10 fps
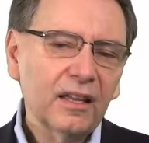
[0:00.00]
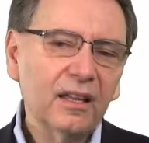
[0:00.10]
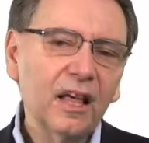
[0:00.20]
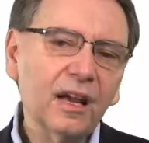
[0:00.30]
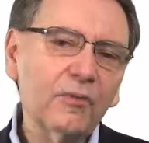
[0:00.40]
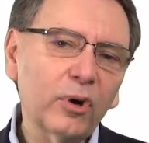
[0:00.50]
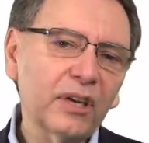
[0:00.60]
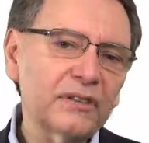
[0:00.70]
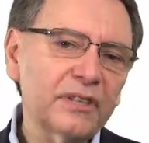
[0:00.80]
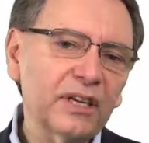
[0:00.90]
In a lot of
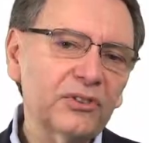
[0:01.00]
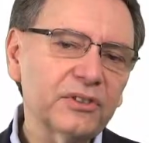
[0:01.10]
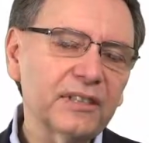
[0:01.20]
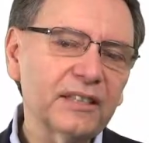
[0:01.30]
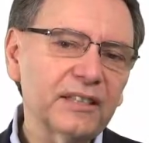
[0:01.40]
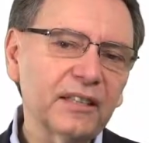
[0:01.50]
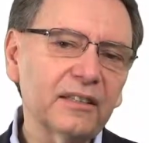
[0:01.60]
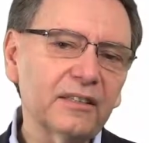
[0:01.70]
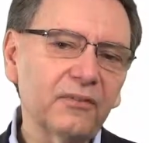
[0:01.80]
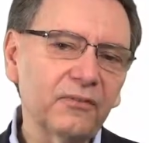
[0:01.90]
organizations, they
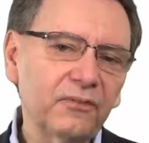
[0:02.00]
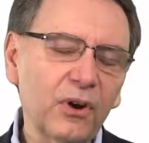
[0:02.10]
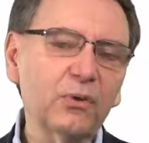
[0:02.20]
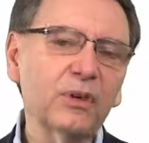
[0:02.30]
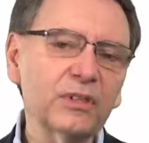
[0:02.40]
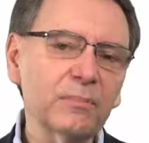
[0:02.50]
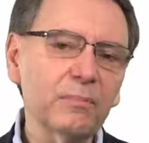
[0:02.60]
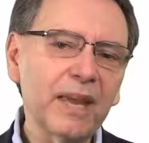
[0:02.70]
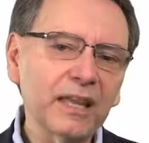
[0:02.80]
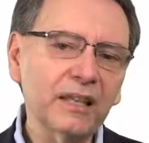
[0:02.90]
tend to focus
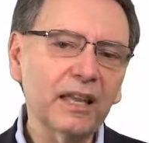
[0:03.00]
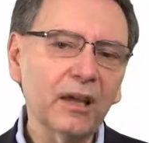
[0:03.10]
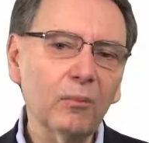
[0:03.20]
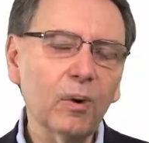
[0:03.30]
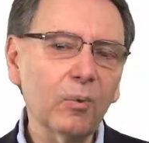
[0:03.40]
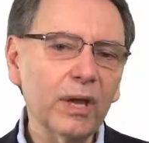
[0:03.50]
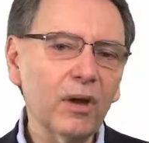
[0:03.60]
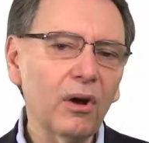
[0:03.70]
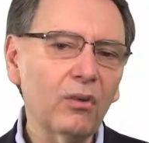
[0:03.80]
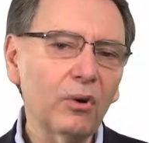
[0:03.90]
mainly on what we
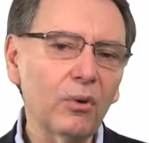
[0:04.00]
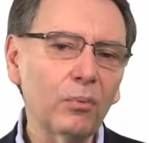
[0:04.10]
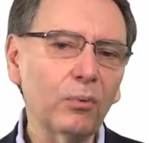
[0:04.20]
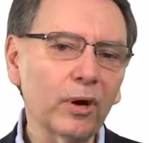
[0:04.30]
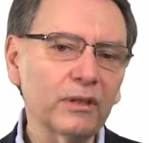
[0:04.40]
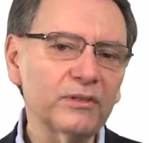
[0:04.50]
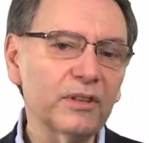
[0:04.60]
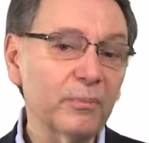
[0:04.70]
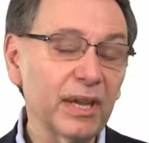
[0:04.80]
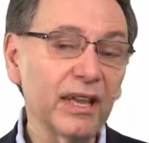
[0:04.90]
call the home runs,
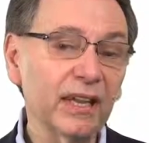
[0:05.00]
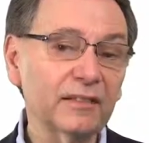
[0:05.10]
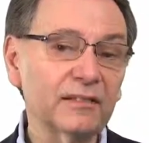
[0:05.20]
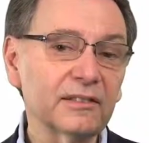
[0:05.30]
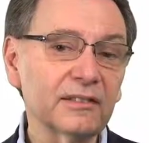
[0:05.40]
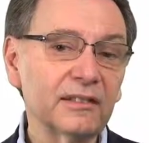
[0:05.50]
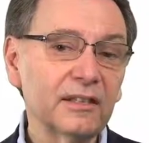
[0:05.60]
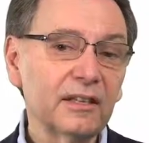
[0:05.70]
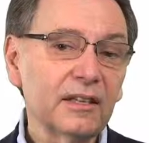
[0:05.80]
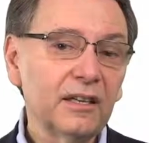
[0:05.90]
the big hits.
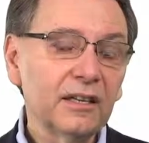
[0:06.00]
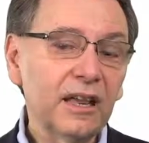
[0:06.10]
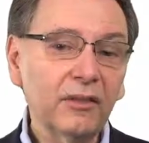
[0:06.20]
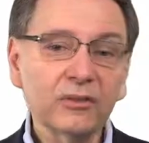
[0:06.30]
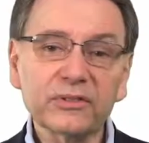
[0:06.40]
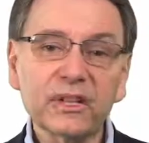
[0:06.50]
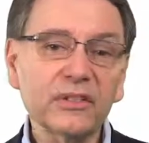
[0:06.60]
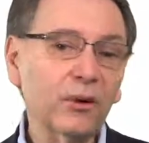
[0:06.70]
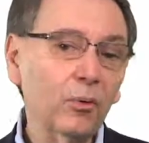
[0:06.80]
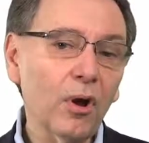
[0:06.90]
Now, there's
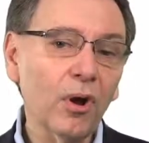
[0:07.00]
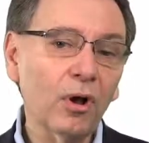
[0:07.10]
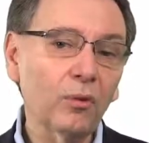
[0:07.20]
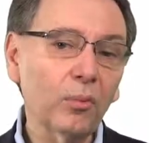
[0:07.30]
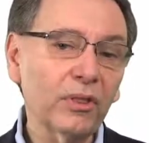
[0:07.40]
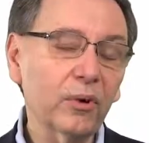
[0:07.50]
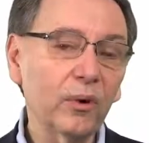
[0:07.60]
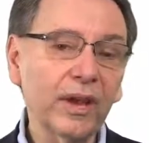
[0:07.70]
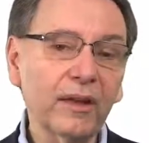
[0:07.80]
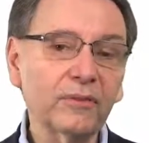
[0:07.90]
nothing wrong with
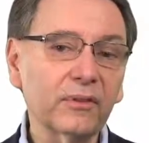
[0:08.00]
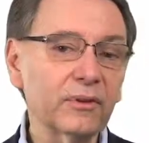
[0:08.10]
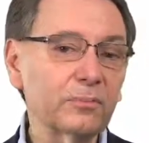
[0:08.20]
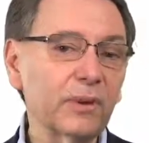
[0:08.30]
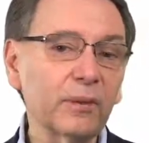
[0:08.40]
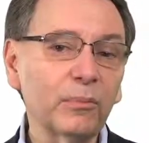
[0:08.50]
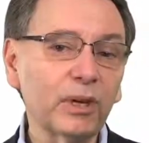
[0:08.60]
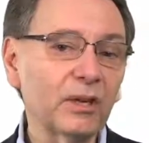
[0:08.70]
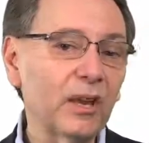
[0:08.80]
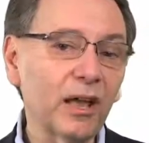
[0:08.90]
going after those big
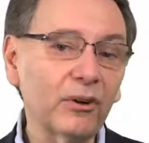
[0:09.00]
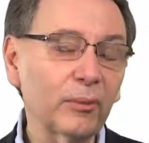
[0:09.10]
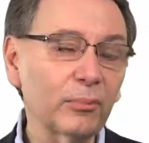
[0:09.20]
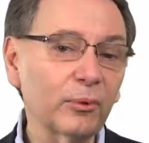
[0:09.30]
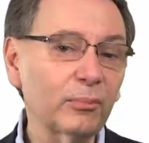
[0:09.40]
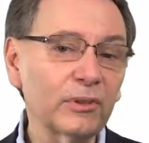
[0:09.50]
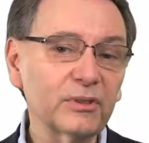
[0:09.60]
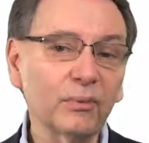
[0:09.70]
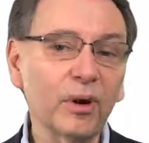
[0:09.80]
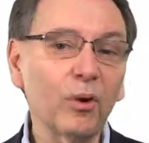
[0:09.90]
million-dollar
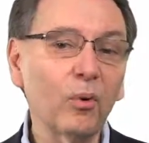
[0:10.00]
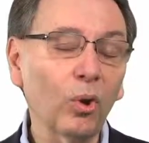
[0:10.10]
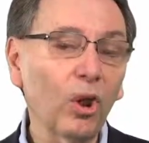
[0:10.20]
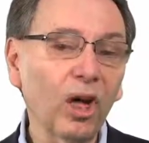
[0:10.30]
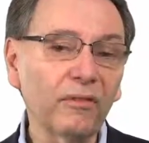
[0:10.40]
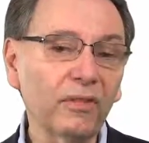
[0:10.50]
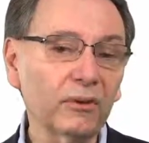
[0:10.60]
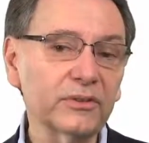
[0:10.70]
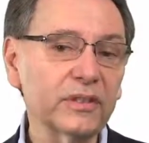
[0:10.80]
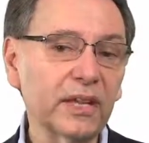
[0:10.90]
improvements. We all love
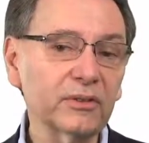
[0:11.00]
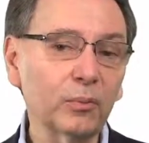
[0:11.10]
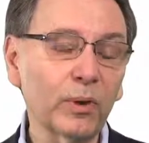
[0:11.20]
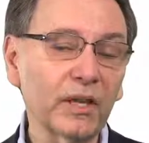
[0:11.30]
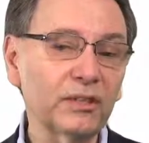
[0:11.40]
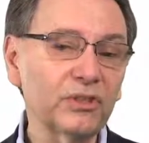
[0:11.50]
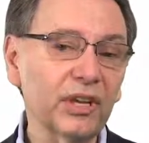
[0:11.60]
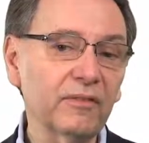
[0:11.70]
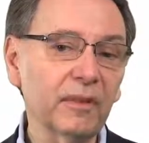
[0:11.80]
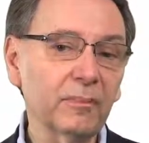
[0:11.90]
those things when we can
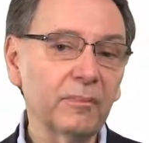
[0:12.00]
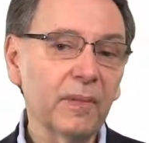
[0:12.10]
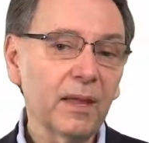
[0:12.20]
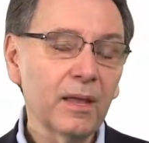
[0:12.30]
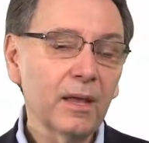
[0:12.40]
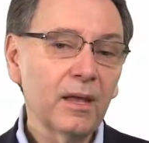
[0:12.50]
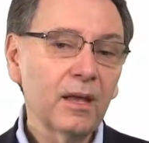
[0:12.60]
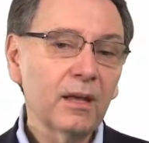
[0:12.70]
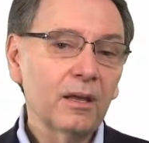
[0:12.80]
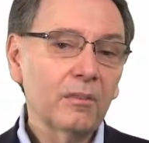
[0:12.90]
achieve them.
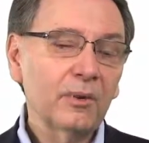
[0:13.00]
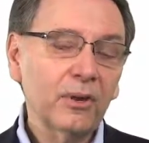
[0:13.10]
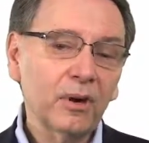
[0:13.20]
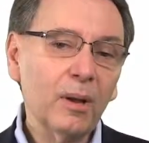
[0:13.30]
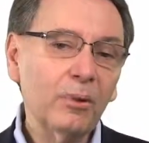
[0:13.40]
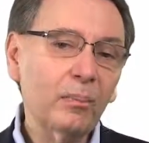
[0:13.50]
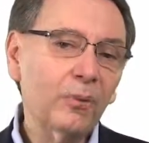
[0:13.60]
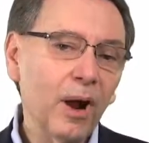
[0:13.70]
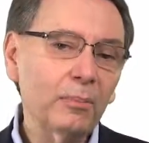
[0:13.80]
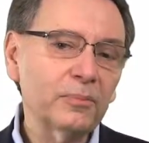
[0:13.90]
But there are a couple of
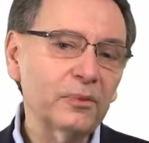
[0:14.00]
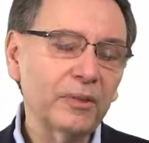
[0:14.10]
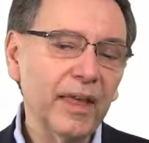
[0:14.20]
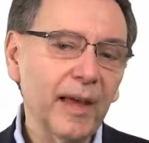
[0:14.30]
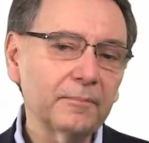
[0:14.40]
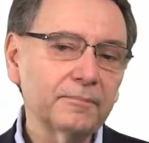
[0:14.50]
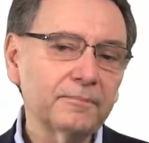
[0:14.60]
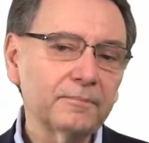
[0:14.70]
problems with that.